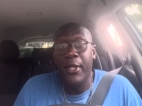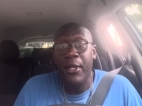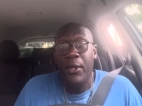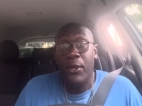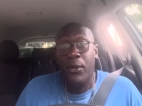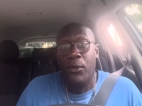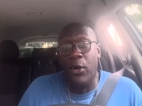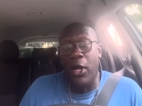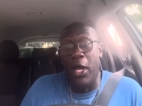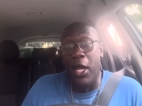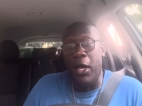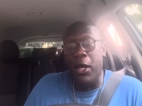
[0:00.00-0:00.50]

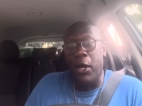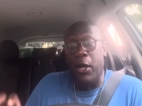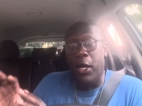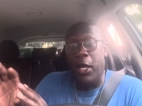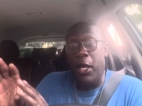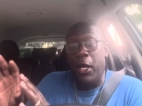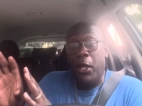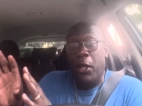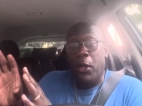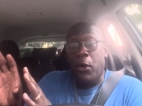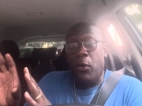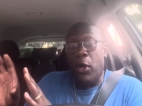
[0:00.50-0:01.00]

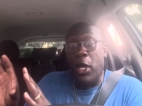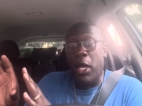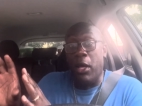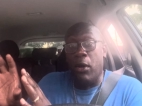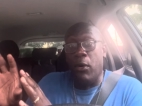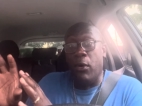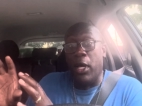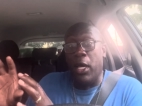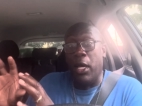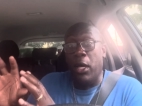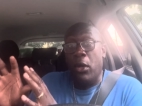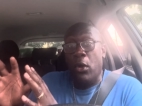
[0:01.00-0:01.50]
Where, where,
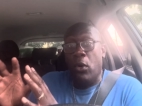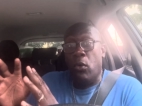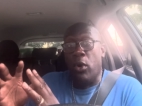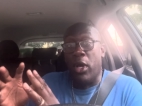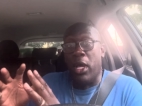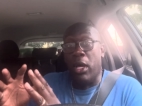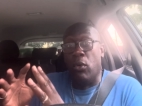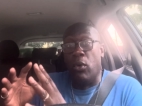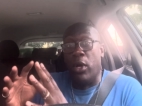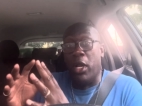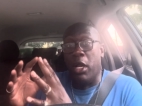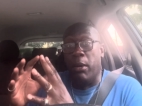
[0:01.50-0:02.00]
where,
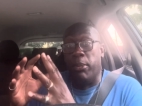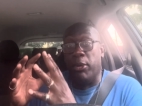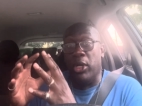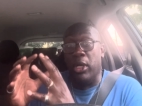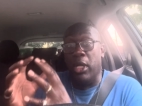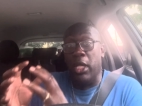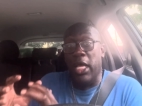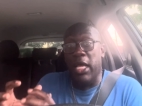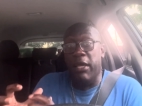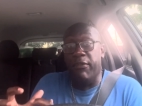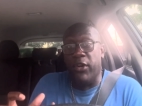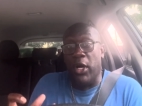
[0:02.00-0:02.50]
where, when a
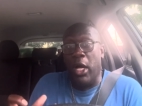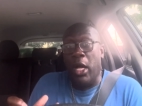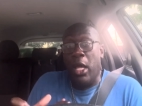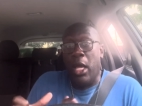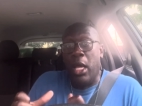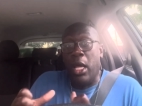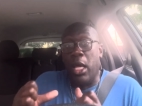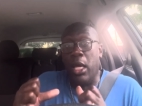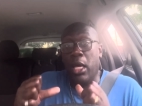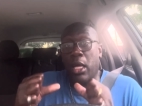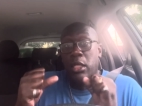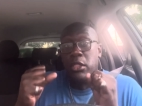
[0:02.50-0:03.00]
believer
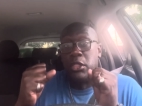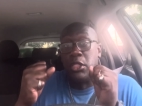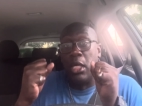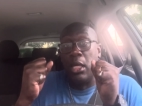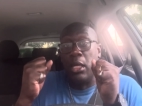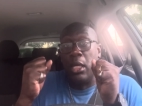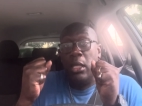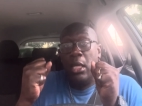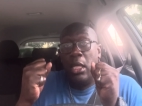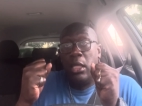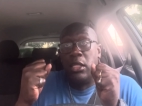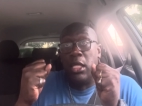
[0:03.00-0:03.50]
hears
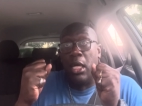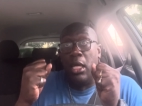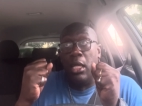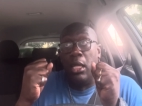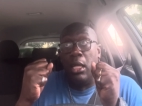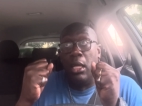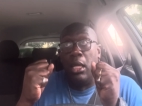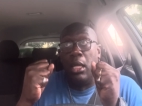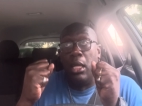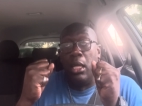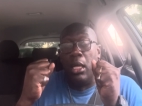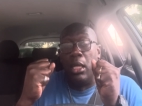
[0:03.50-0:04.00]
the the, uh,
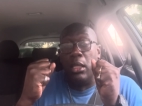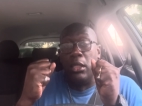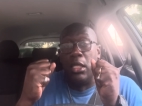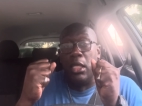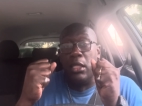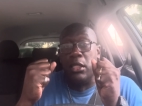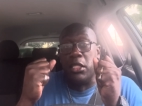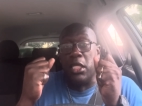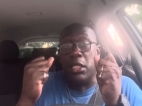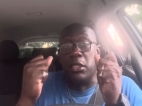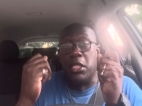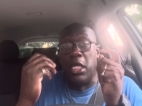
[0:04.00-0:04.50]
uh, the,
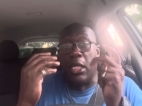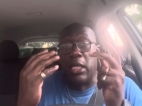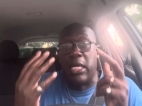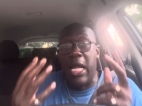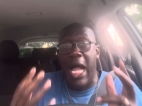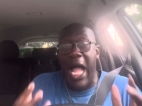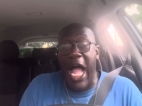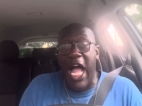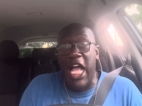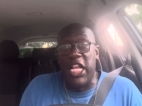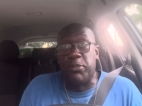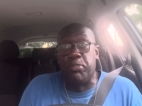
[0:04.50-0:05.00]
the the
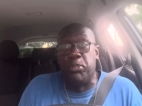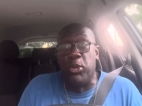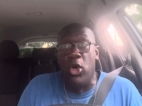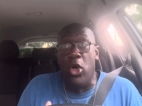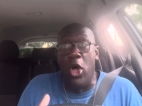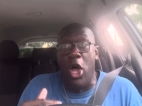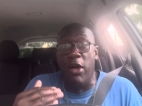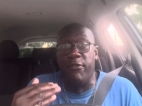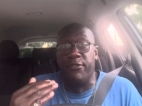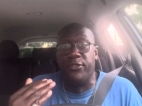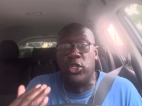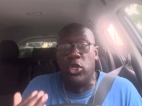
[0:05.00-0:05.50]
gospel
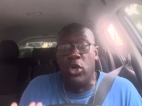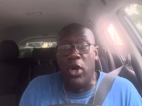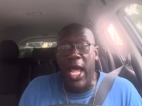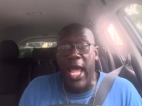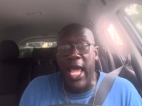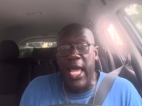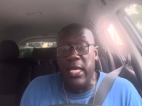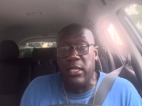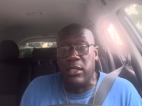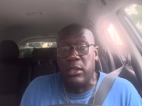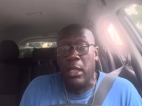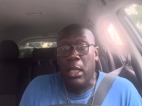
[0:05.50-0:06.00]
of
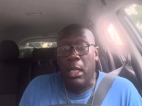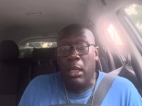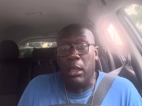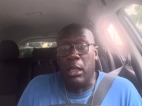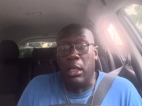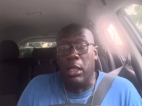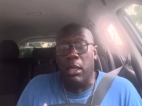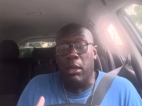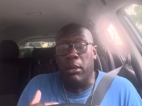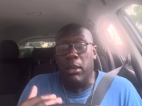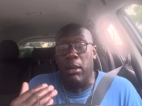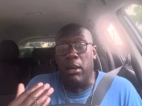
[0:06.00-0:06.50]
grace, uh,
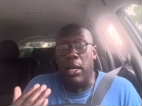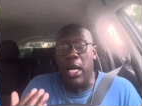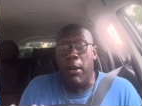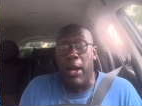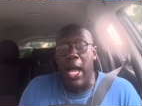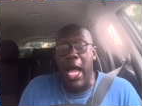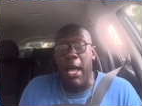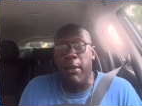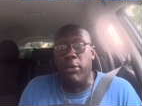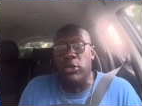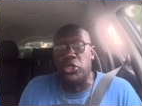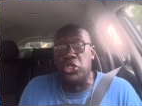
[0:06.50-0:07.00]
the
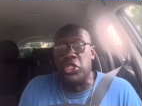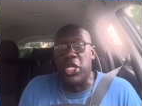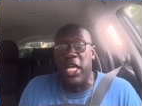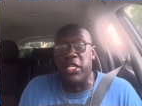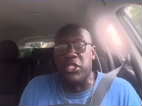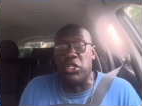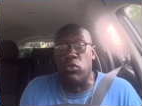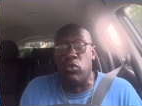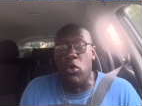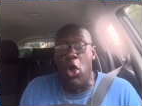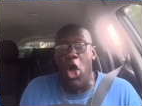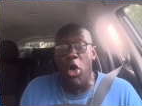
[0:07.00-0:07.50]
Bible
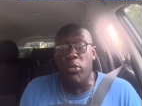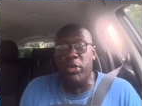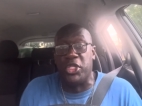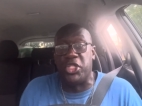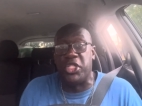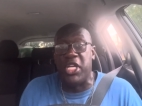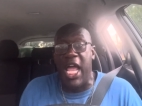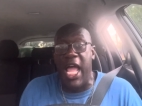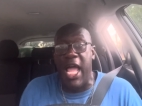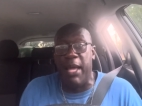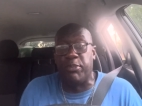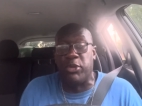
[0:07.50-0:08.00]
says in Romans
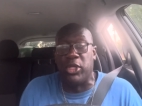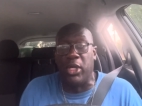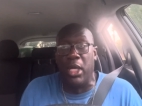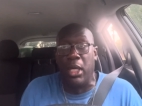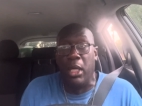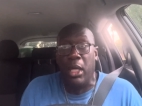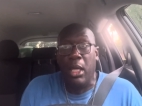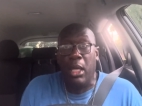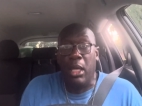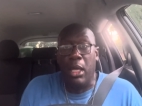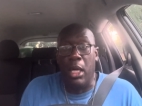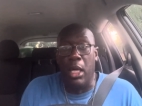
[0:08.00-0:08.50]
chapter
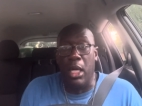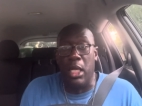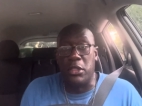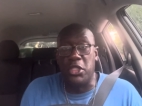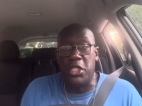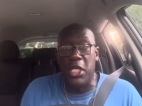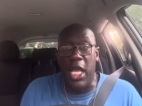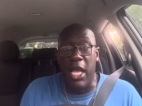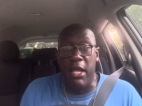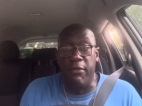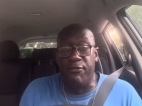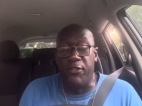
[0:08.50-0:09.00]
uh,
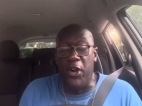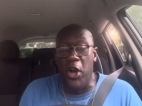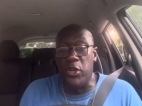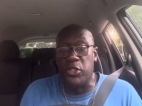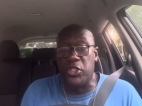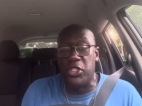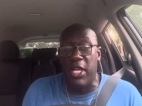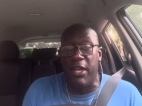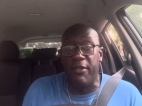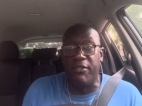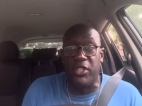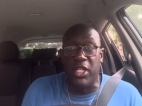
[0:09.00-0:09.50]
10,
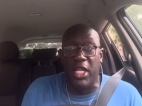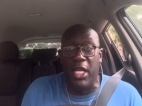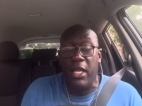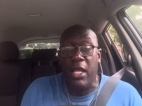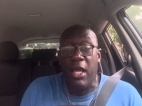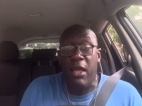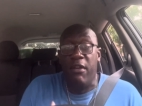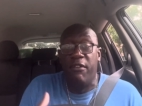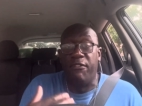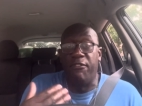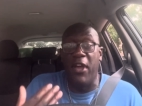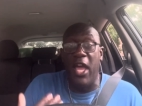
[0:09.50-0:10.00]
verse 17,
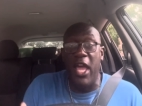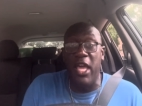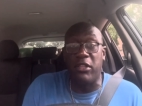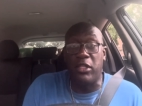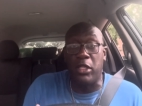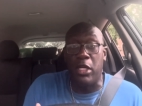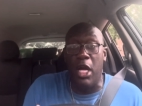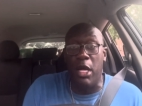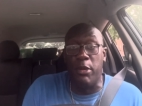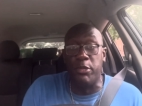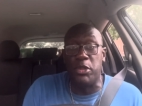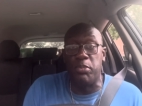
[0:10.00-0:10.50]
faith
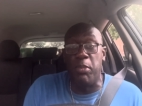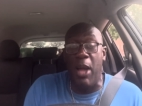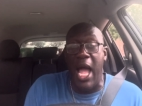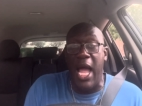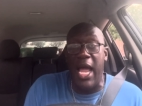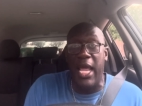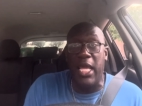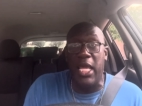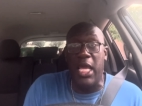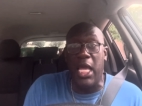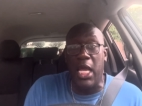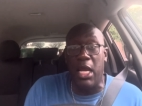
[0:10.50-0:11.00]
comes
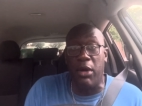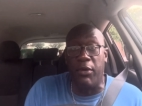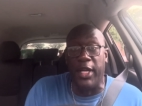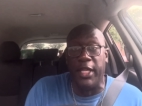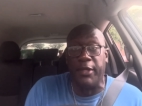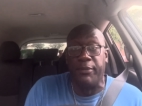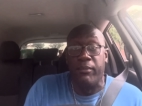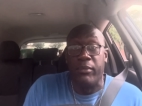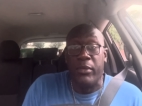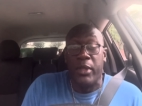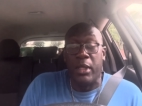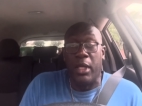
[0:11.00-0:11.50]
by
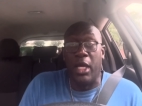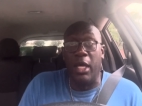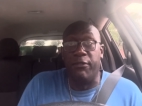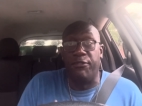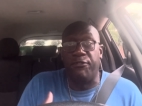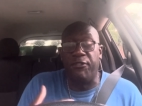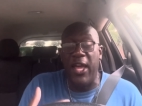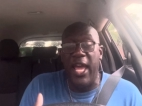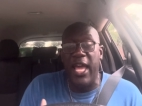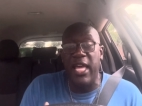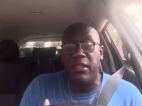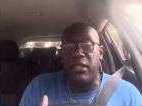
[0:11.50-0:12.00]
hearing, and
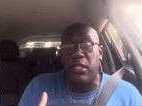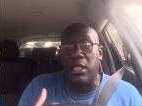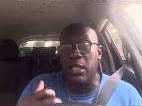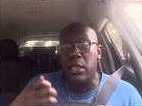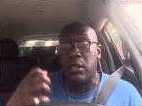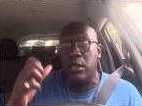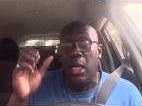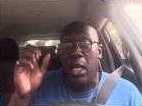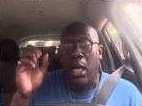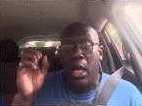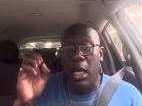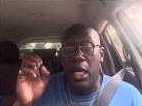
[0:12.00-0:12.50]
faith
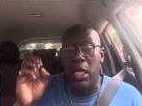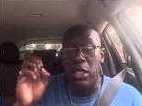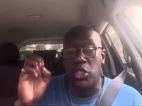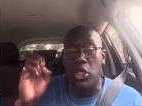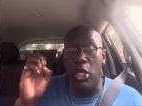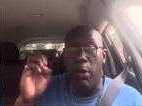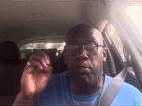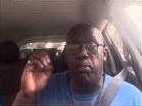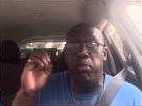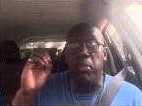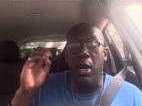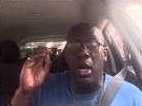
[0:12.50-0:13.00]
is is
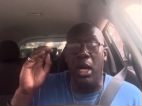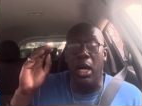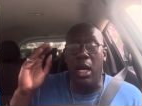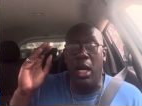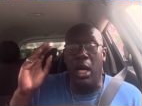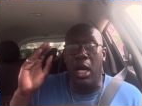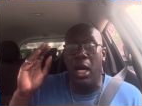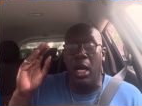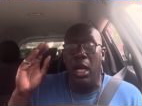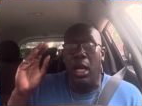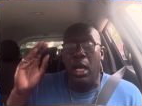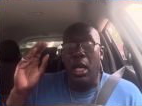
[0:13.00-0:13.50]
a,
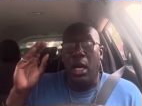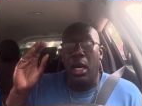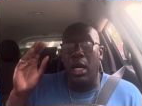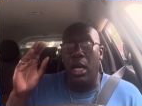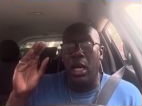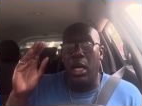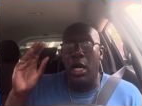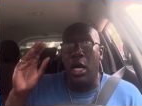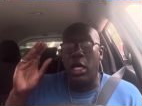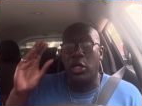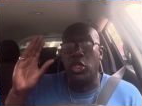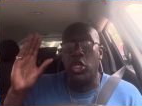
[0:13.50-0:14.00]
a,
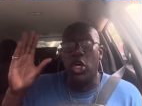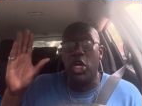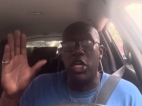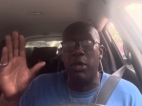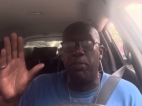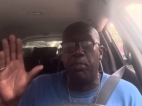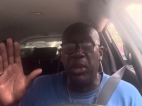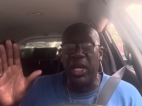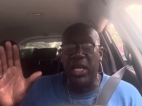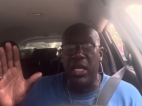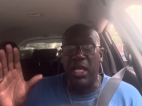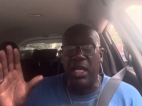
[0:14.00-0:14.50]
a, a good
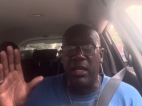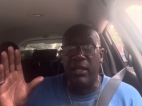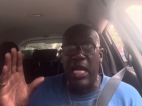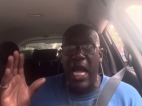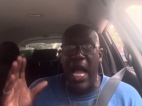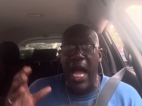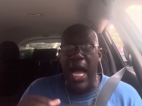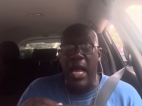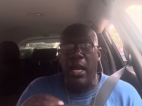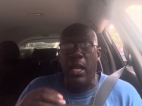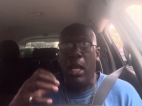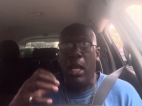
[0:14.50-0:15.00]
opinion of God.